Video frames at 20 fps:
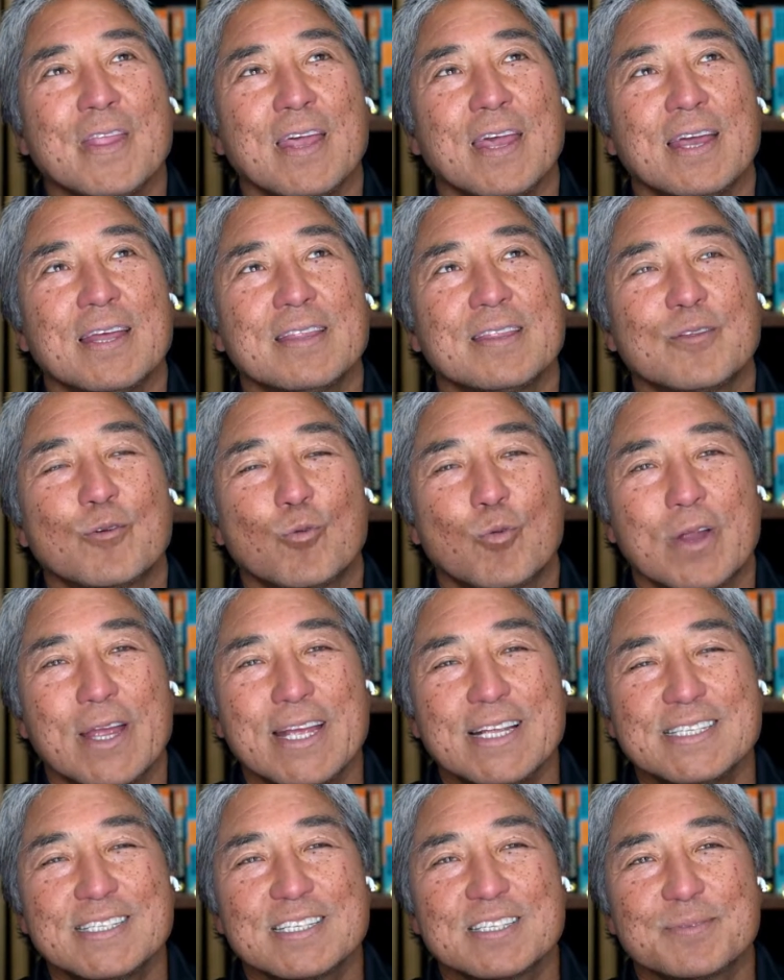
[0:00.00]
and the
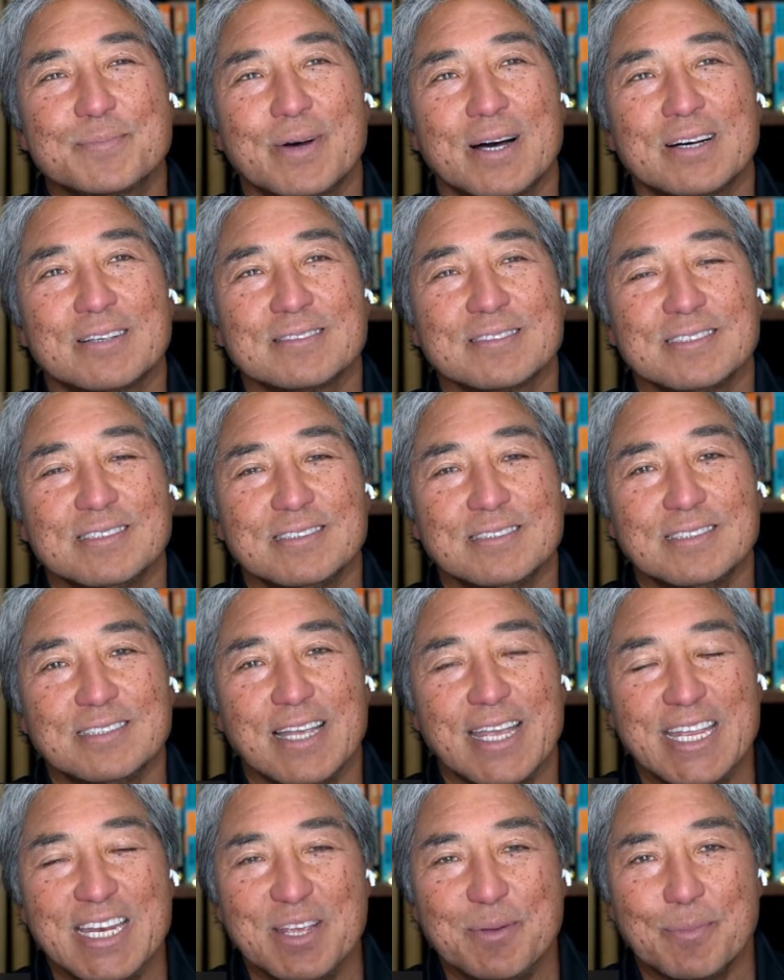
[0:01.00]
range is about
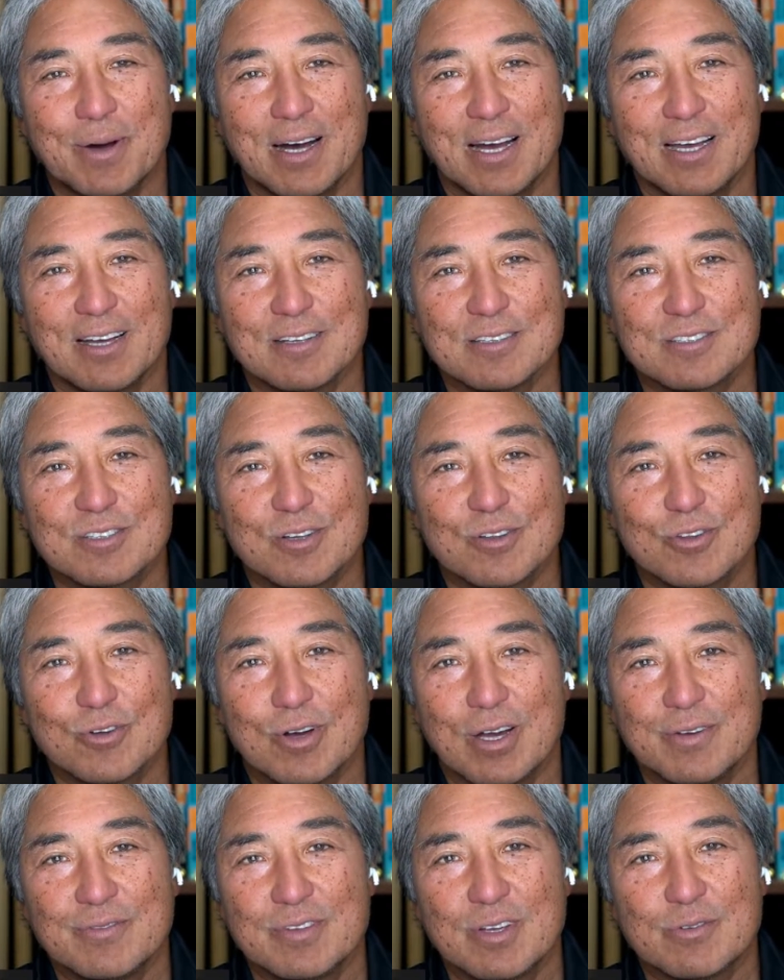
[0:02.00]
80 miles,
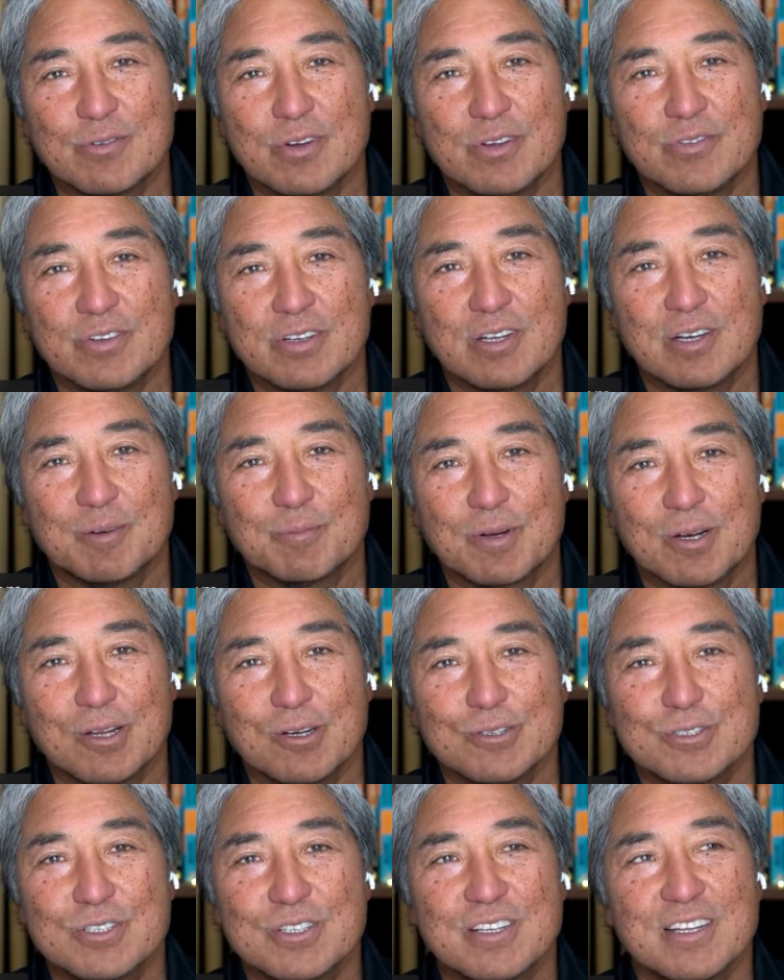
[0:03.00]
although I've never even come
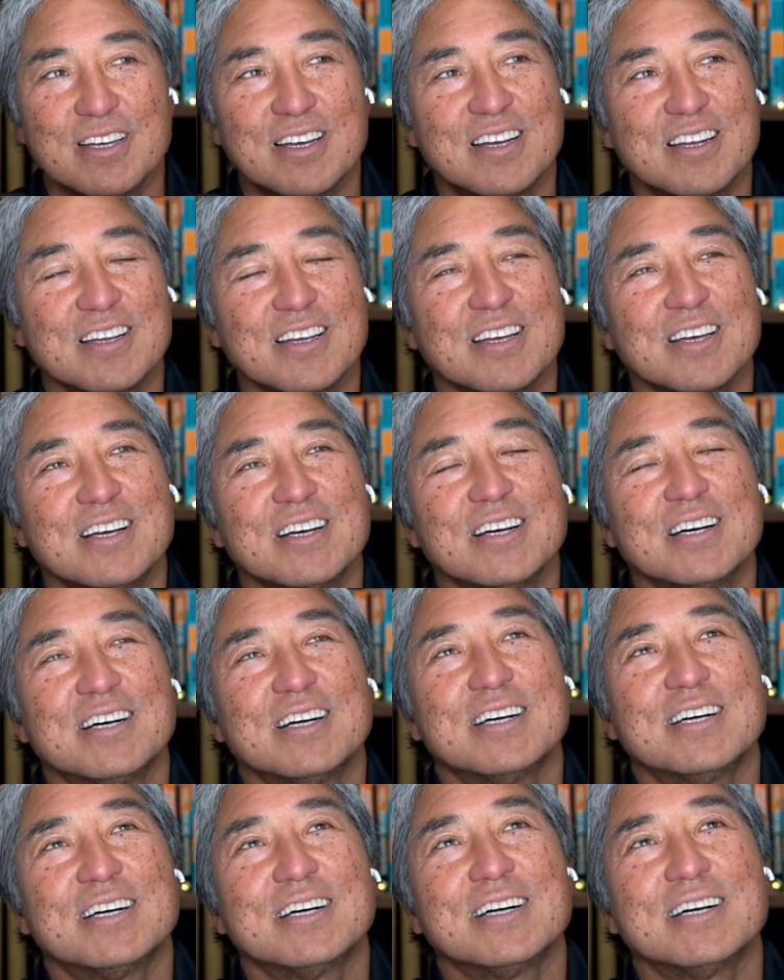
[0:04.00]
close to that.
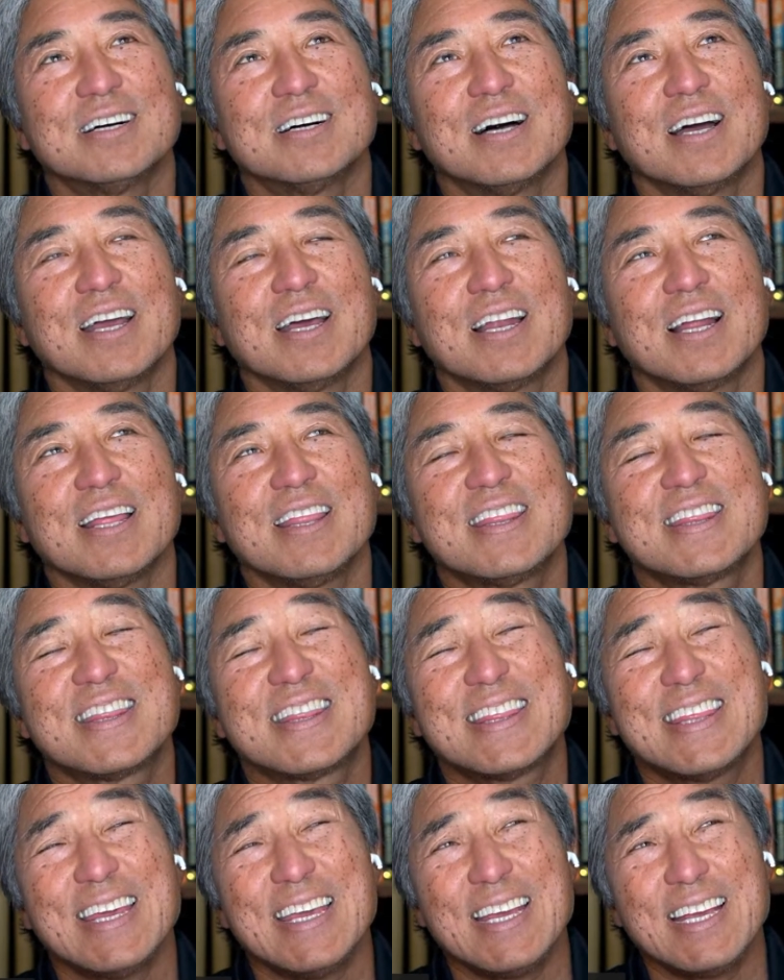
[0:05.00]
And I
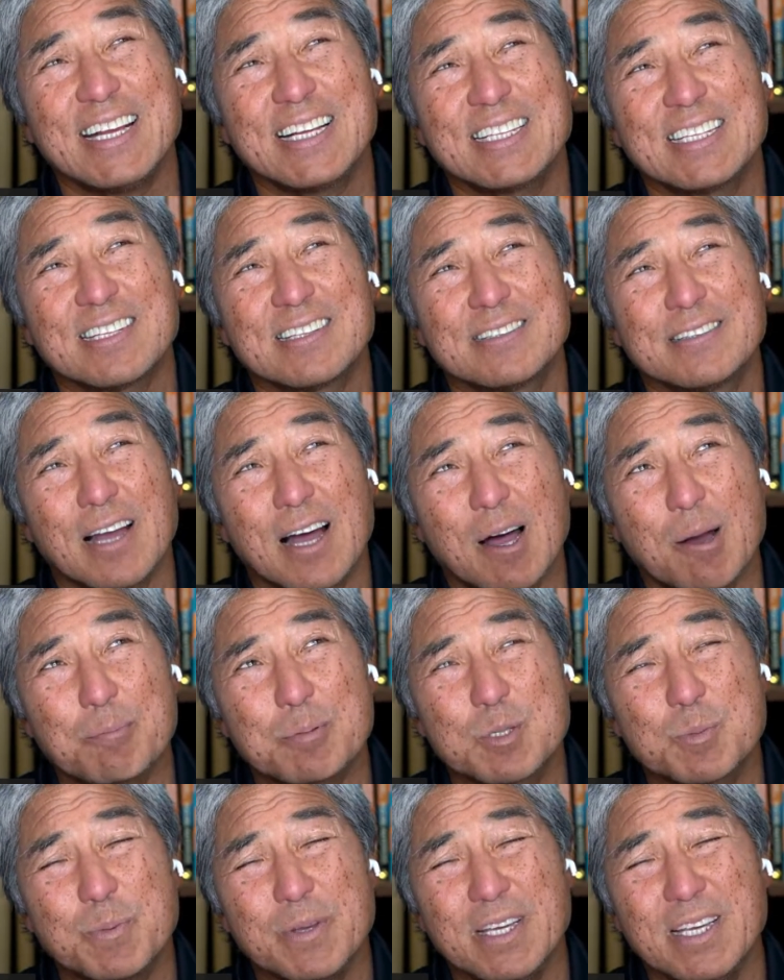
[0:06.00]
think the
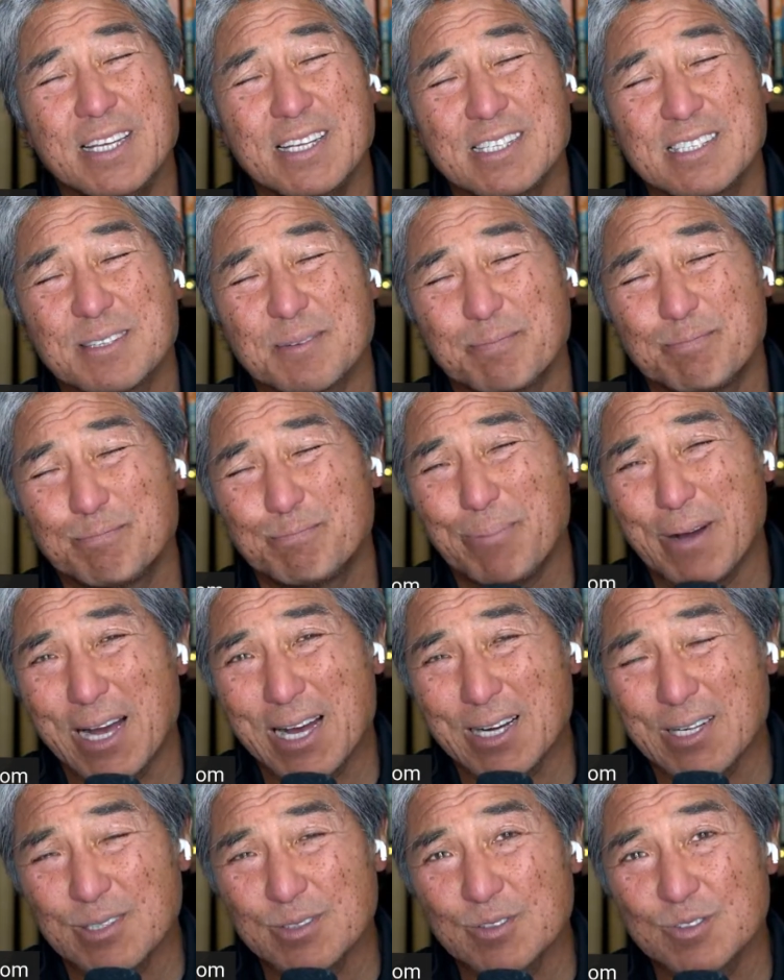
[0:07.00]
top speed is
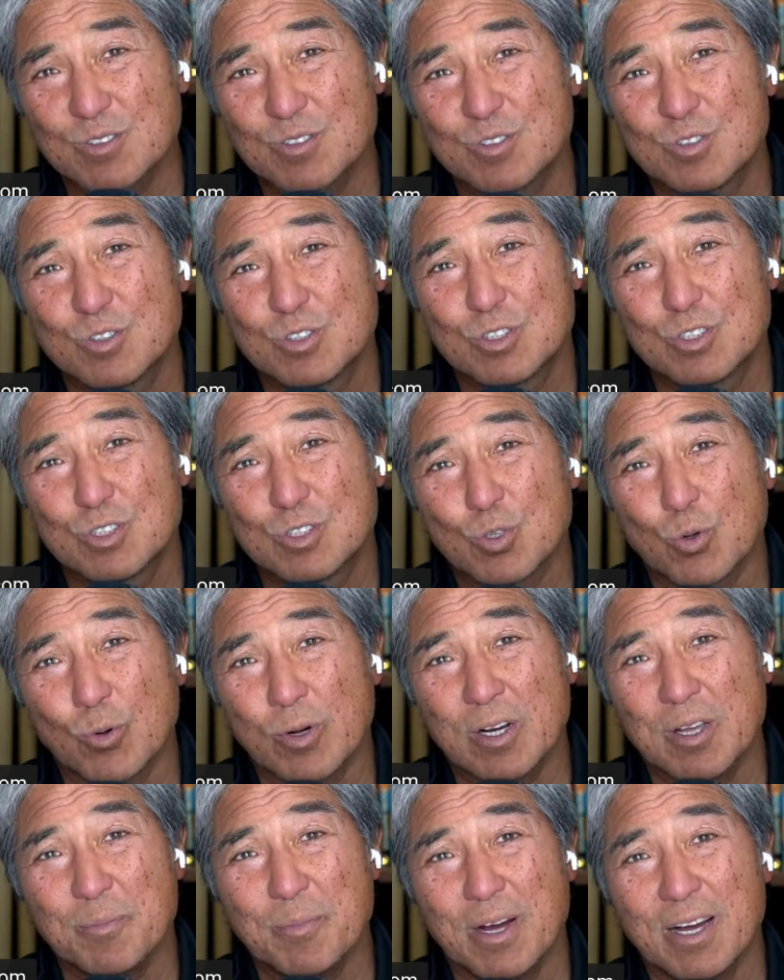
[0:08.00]
about
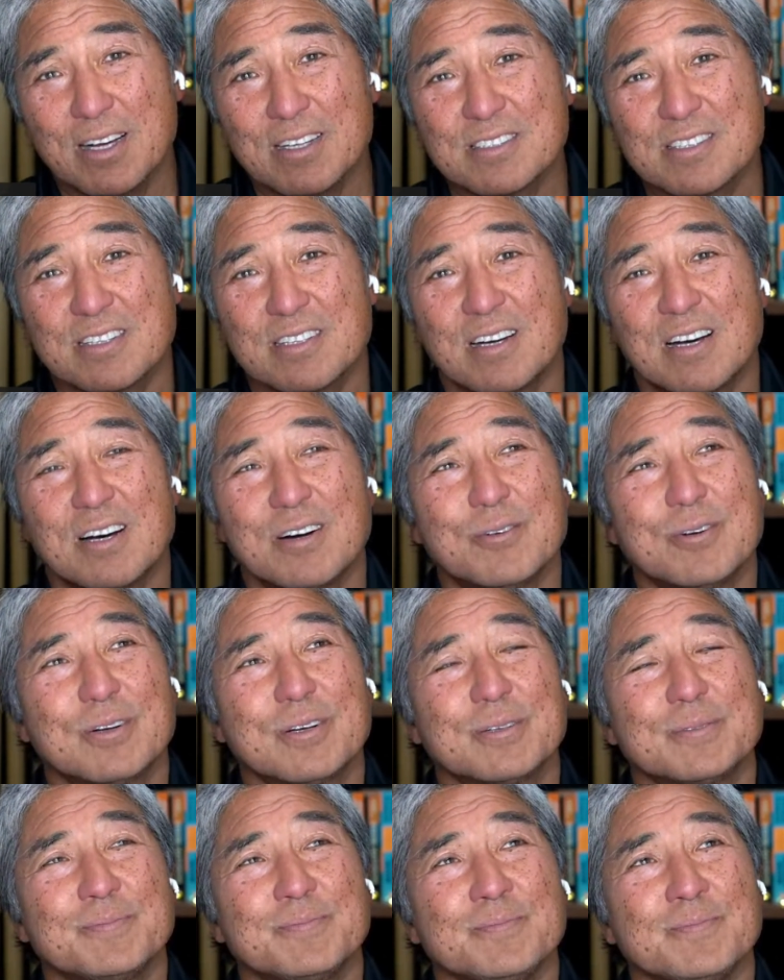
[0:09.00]
20 miles an hour,